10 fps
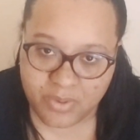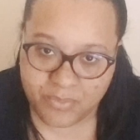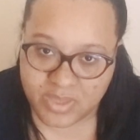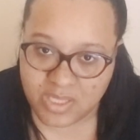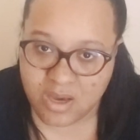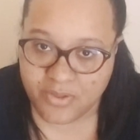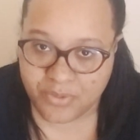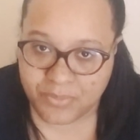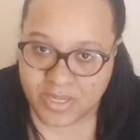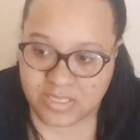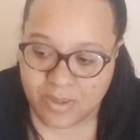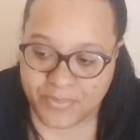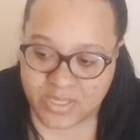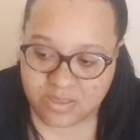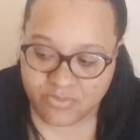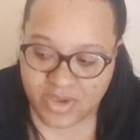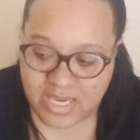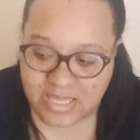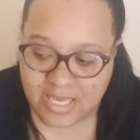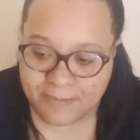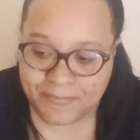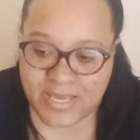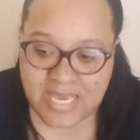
and what the author brings up, is the fact that